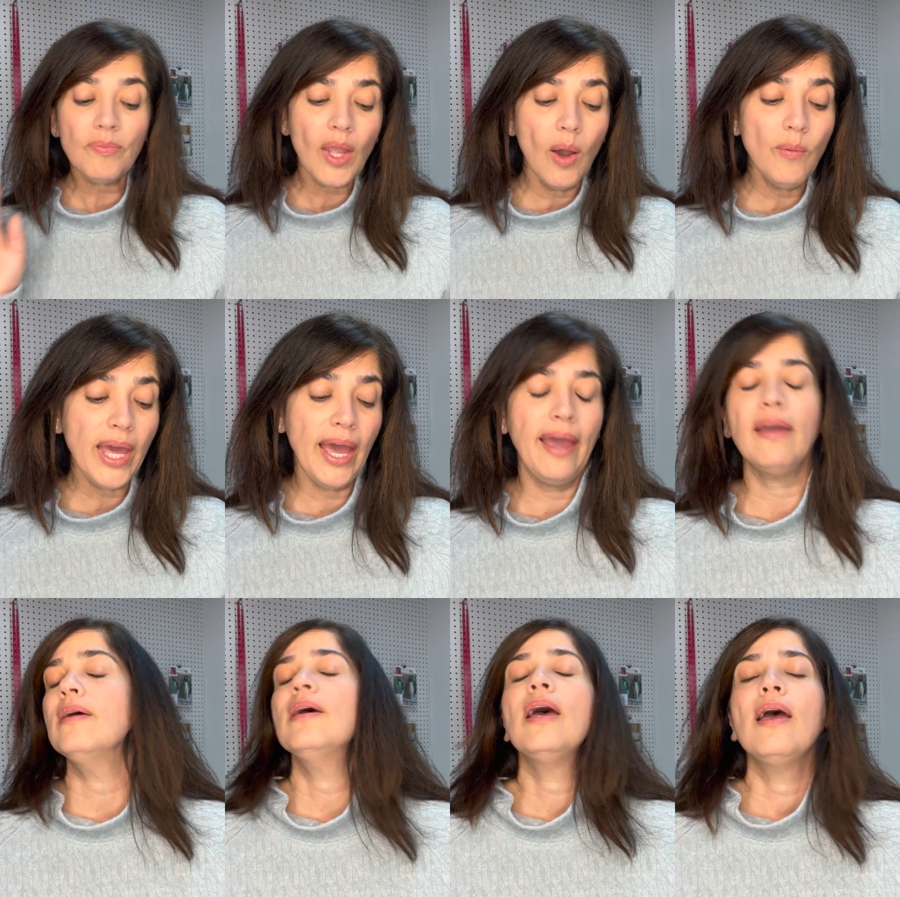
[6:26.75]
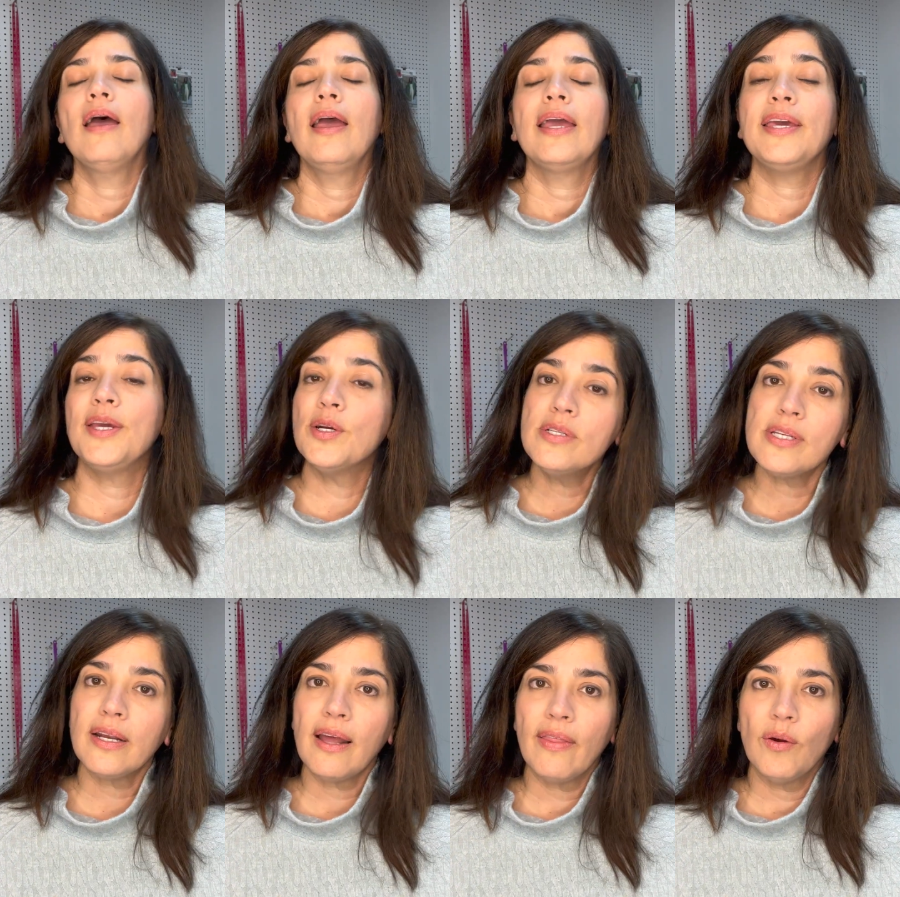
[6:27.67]
Okay, here's
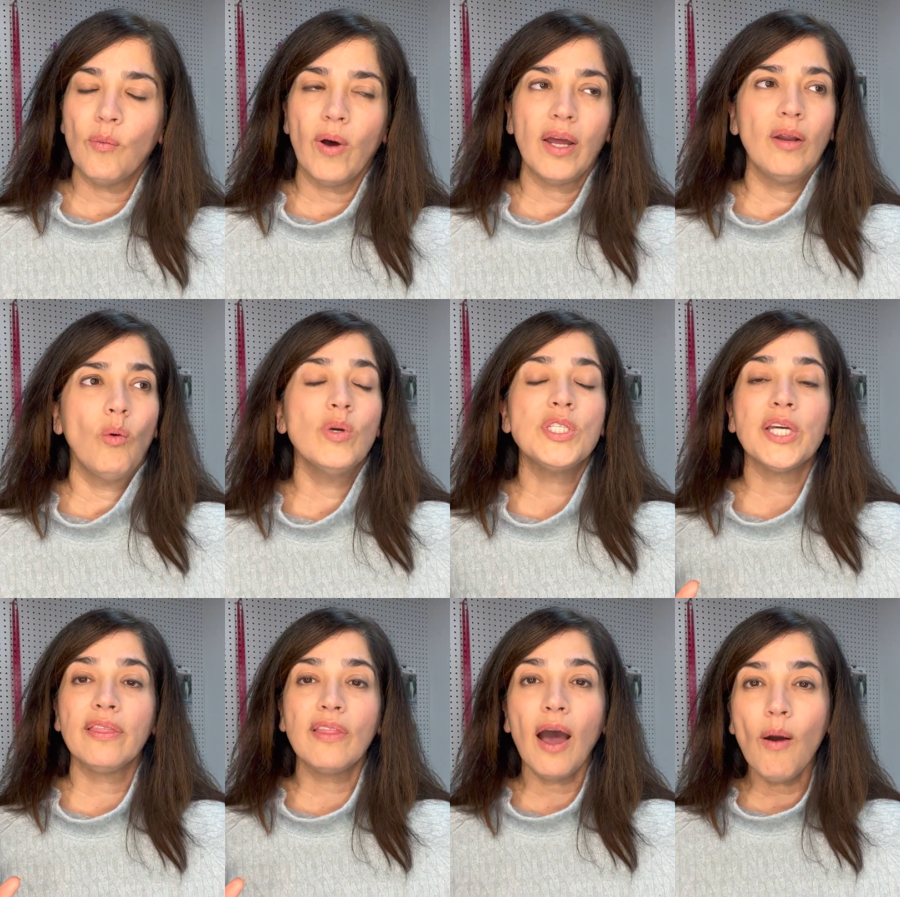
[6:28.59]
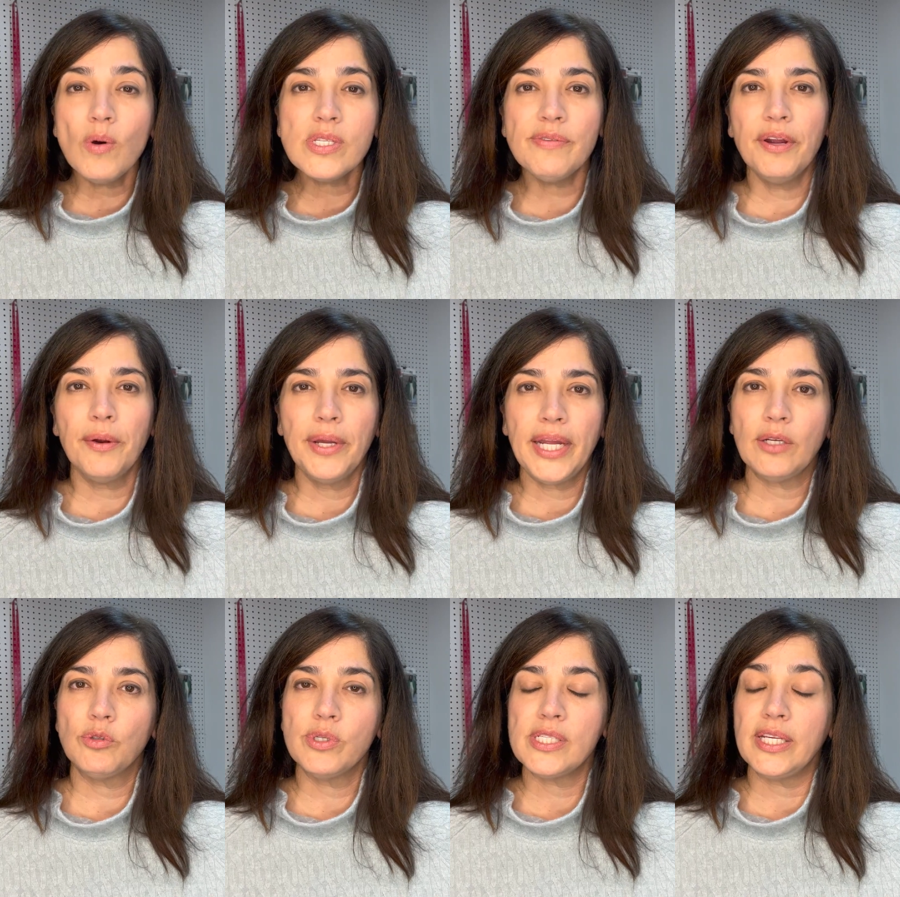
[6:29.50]
another one, which I thought was very
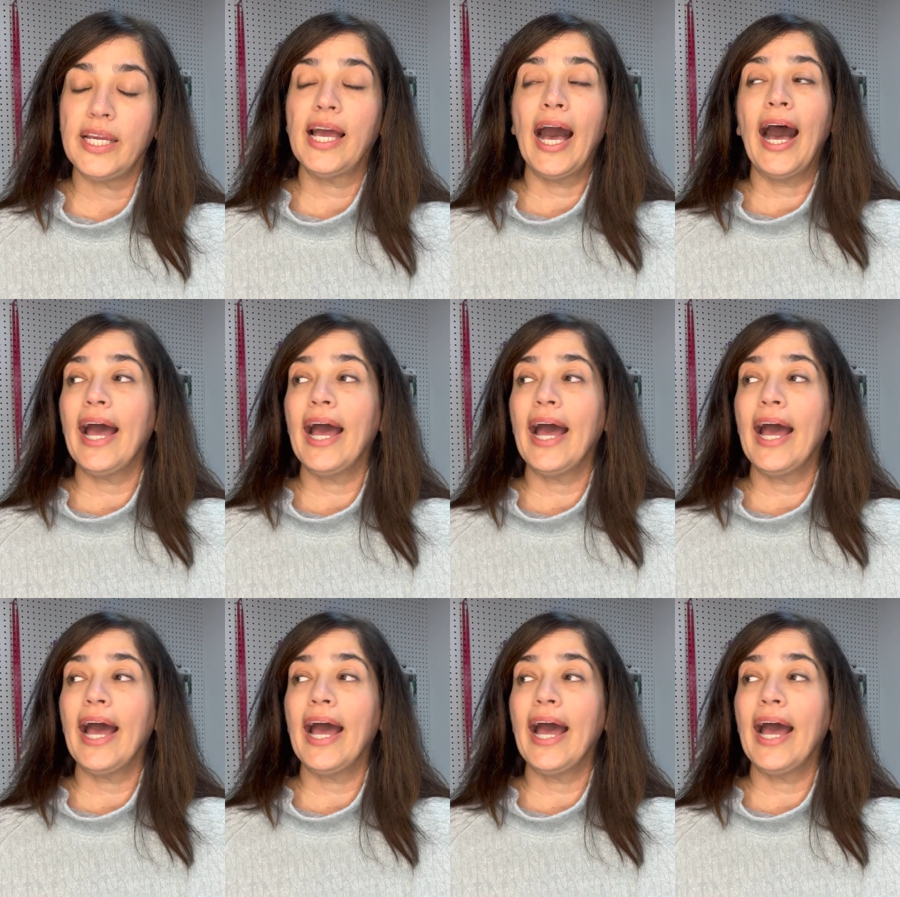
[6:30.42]
interesting.